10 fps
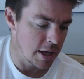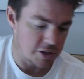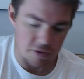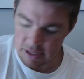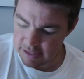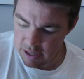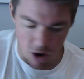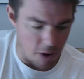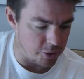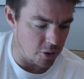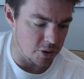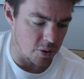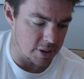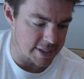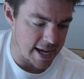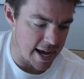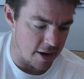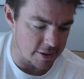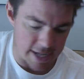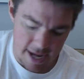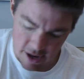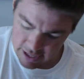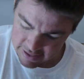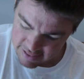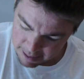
So right there, all I'm doing is going down, down, and then I